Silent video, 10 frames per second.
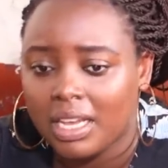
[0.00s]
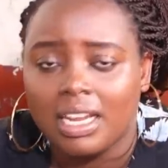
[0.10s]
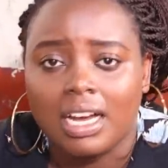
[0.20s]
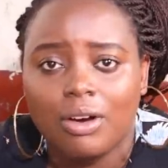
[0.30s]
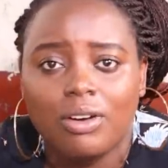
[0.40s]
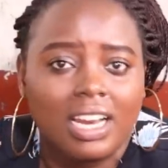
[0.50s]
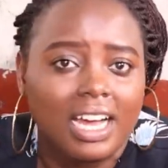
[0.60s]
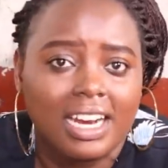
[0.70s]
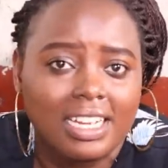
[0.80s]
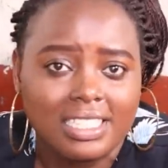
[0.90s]
Na all
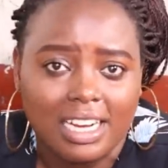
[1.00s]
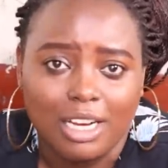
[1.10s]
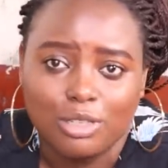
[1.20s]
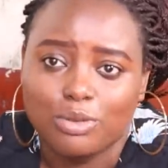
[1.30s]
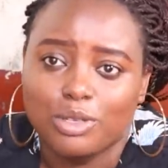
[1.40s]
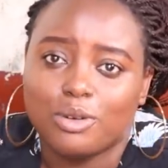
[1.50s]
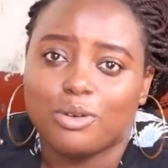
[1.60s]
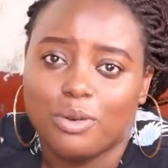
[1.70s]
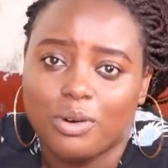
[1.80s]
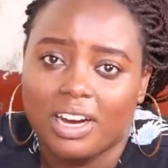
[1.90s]
anataka tu ni
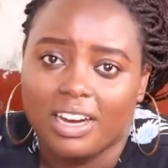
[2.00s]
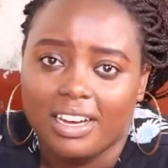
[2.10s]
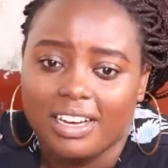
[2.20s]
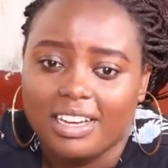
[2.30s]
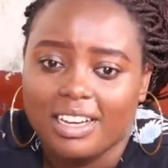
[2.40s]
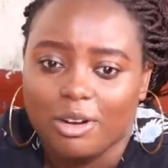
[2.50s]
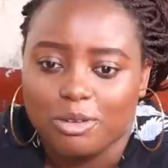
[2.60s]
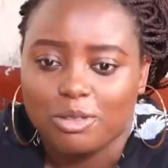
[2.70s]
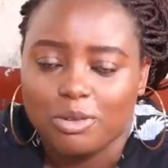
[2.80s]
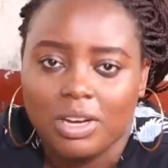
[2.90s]
kukua na
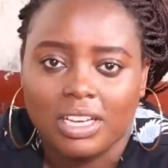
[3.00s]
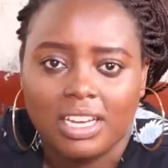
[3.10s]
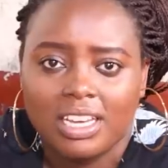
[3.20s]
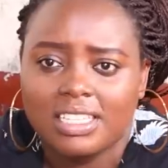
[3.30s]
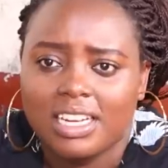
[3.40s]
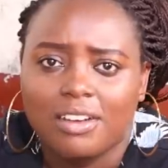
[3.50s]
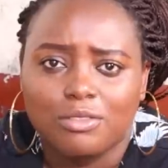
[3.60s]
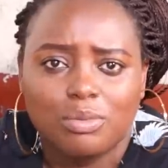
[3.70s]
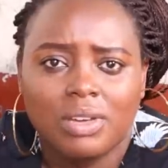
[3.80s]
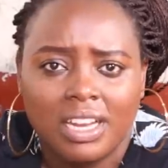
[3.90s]
watoto wake. It doesn't have
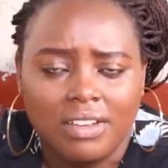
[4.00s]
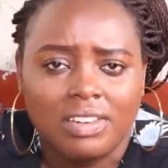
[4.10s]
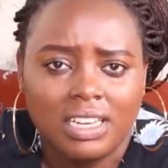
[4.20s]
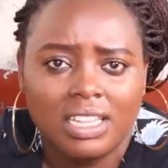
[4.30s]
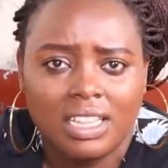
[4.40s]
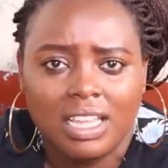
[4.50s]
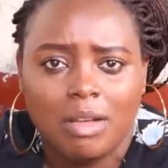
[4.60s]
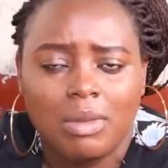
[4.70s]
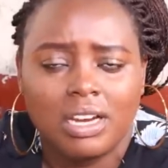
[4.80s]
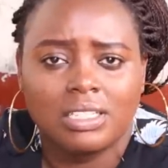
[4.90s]
to be an everyday thing,
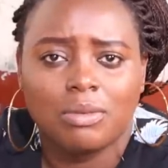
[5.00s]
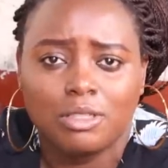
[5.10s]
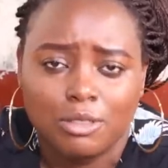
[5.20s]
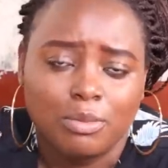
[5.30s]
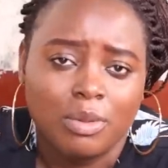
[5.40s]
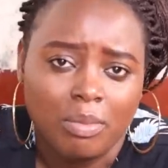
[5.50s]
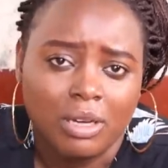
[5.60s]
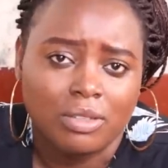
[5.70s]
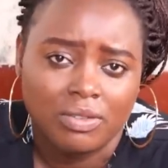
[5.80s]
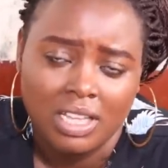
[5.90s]
but he wants to be
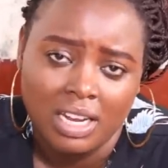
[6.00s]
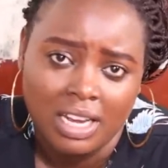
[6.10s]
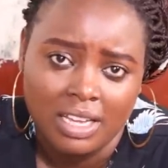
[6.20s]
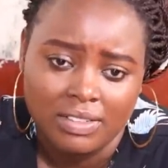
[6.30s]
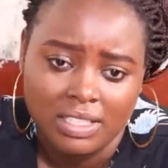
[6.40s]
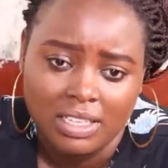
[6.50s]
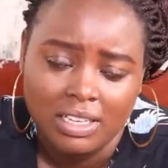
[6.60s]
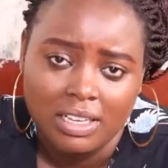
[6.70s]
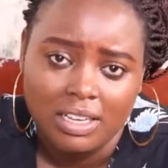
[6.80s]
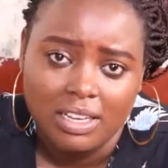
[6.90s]
part of their lives.
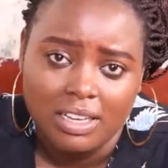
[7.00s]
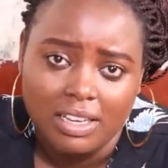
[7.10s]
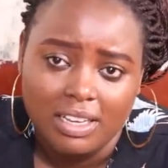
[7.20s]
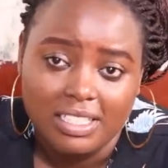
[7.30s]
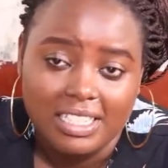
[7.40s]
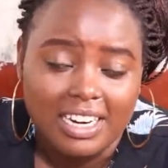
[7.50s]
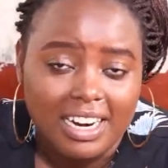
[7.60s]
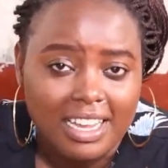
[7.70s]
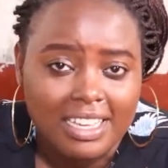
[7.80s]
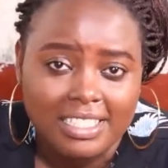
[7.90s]
He's
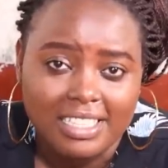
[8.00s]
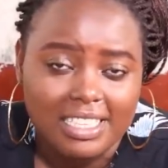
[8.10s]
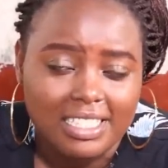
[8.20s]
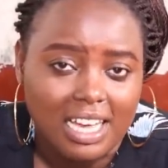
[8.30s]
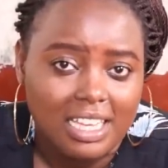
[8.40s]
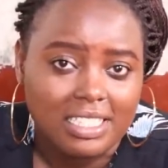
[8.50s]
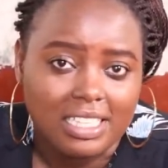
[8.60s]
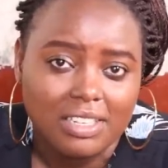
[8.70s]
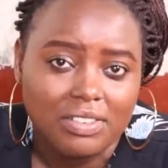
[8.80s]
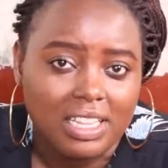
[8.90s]
crying, just
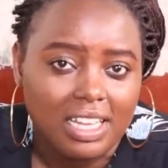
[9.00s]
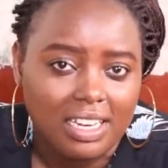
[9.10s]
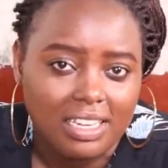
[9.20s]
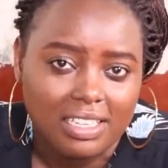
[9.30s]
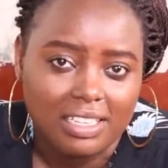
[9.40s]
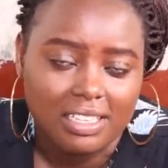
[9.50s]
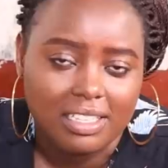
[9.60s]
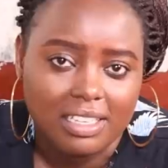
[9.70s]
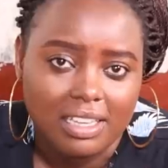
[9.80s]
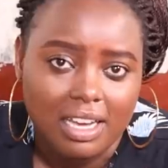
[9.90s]
asking, tafadhali.
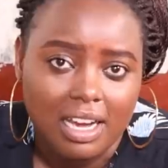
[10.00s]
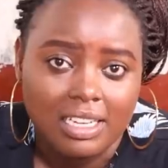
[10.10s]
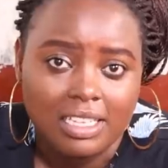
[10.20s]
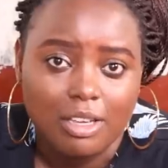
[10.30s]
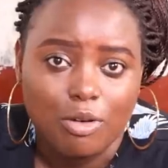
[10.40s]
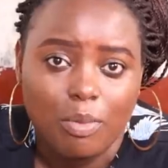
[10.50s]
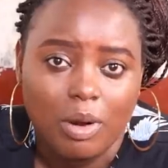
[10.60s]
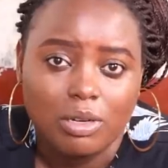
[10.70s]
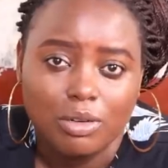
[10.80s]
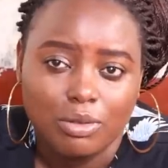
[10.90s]
Hataki
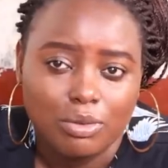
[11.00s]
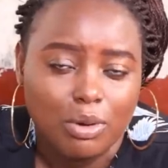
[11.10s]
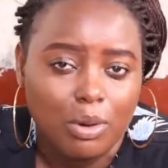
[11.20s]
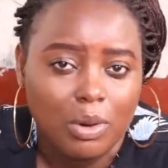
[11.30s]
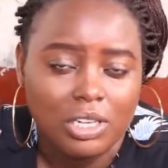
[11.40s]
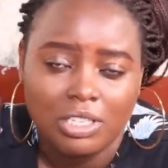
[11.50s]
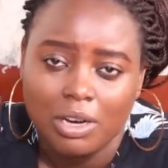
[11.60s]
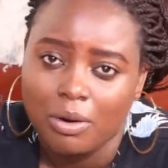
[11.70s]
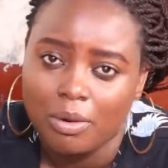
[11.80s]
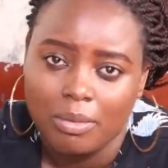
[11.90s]
kupata watoto wako
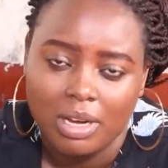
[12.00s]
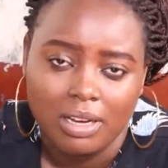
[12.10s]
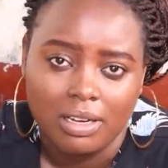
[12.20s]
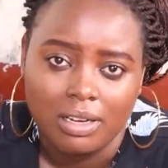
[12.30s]
ashakoma.